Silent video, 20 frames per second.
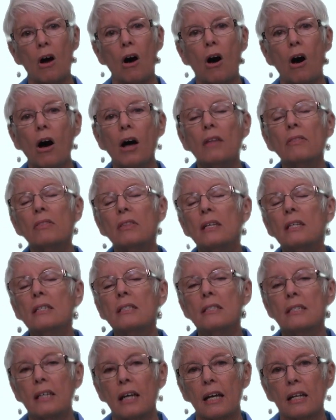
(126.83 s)
on
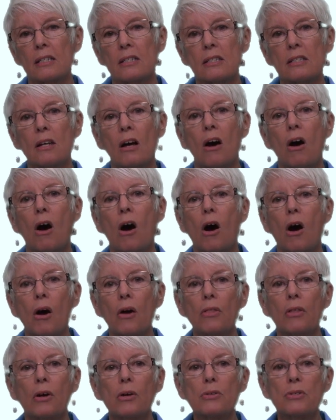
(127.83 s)
these tests
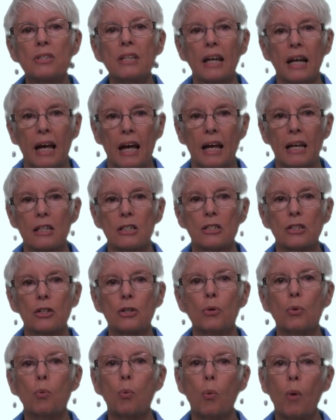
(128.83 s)
are those that ask
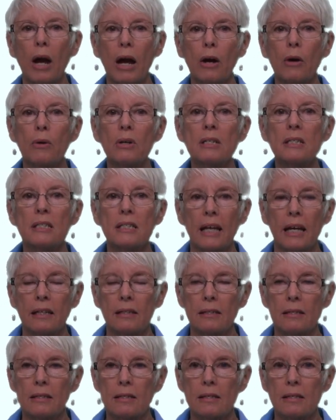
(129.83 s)
you where a
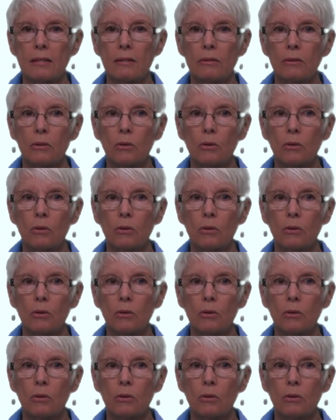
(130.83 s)
sentence,